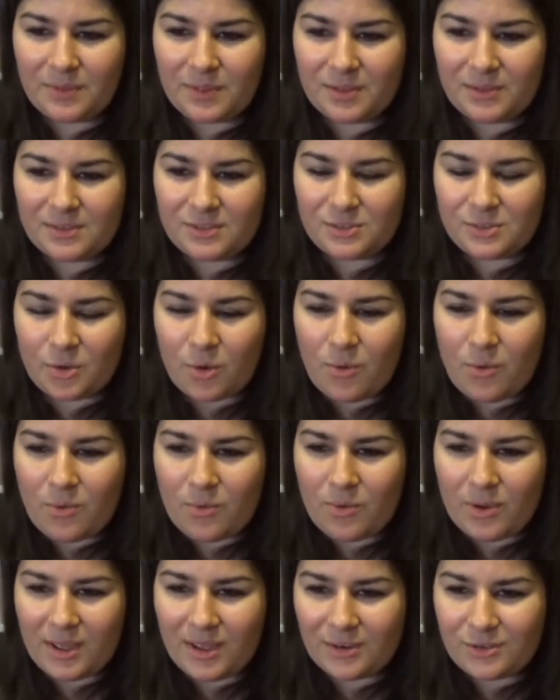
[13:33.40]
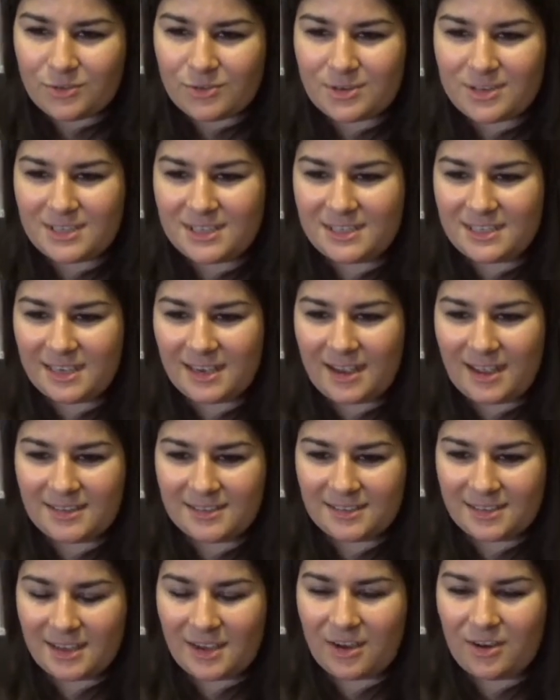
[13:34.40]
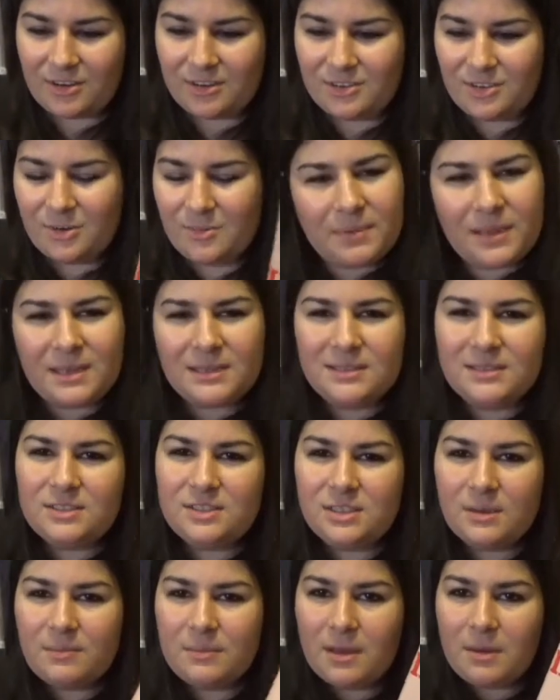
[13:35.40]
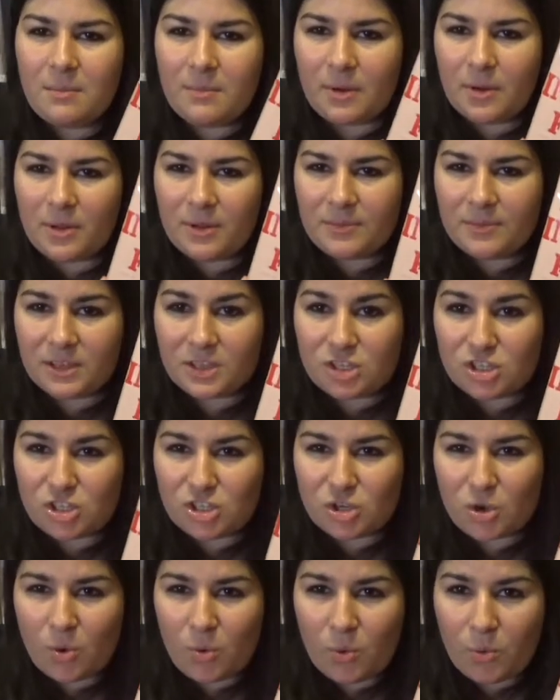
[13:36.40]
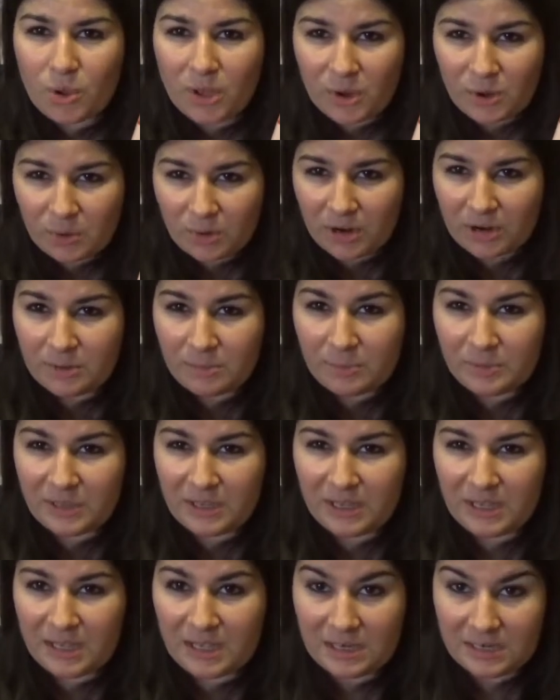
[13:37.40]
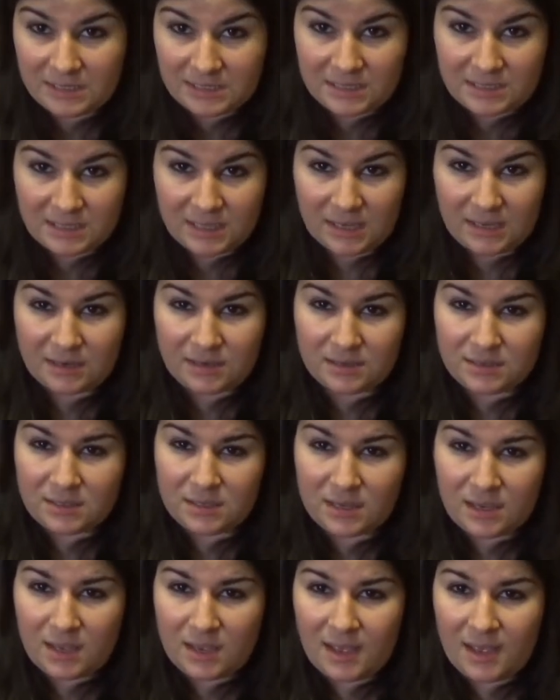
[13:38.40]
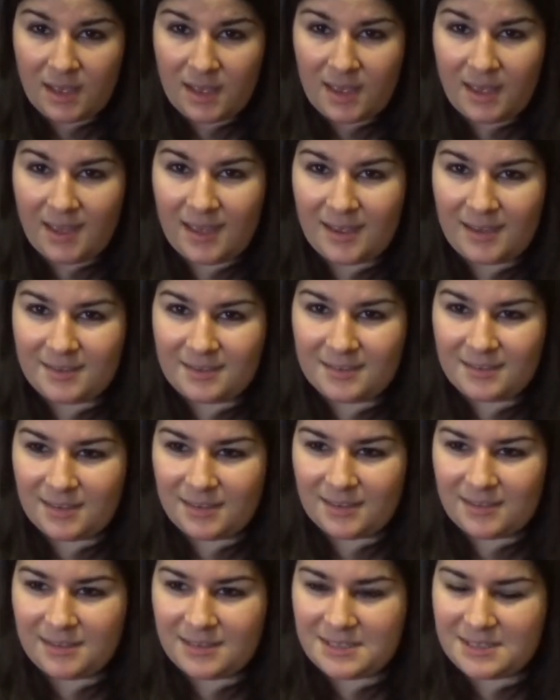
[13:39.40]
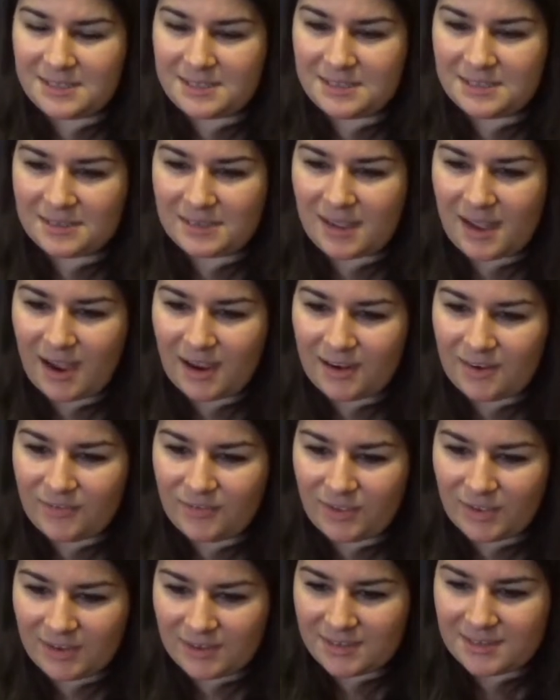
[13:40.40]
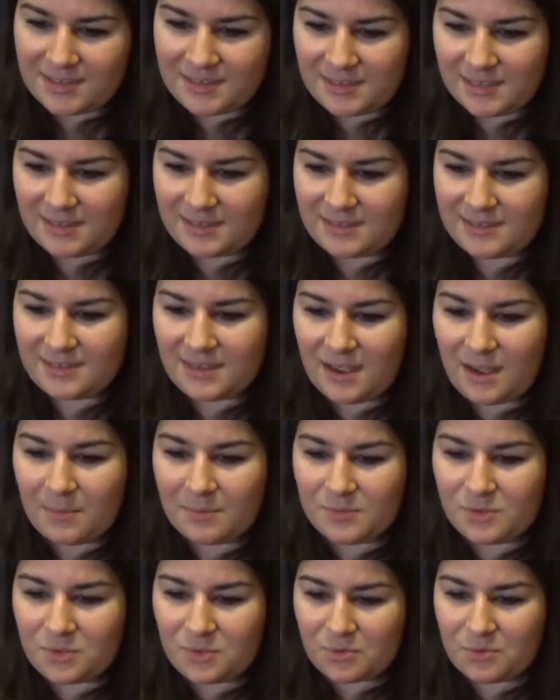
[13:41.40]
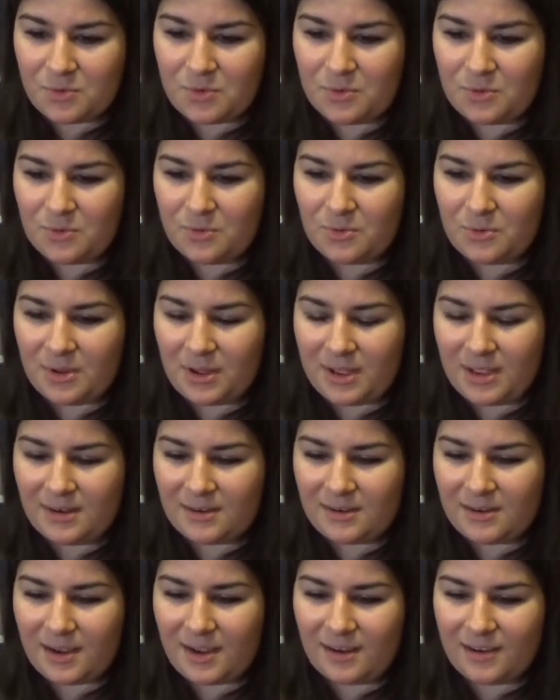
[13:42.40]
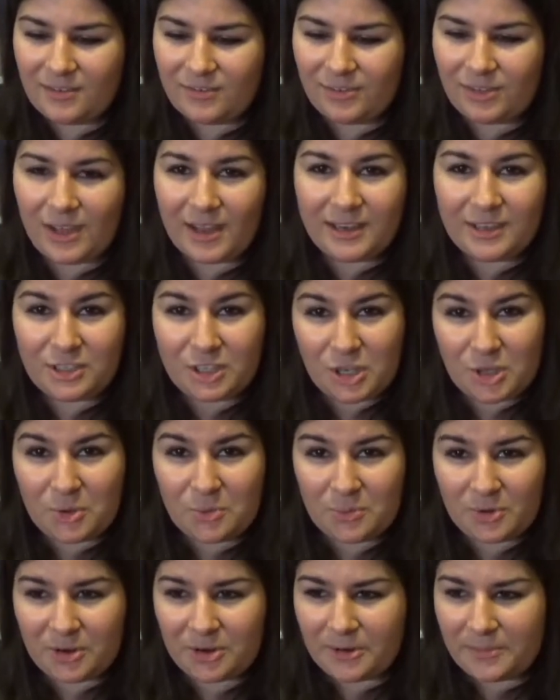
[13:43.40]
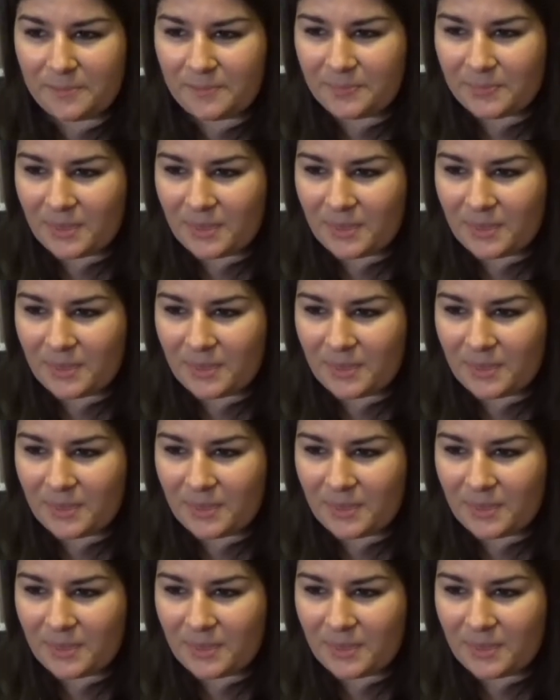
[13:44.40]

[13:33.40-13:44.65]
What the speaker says: so interesting as a character because there's something about him that's so incredibly innocent, and this kind of innocence comes through in kind of light humor.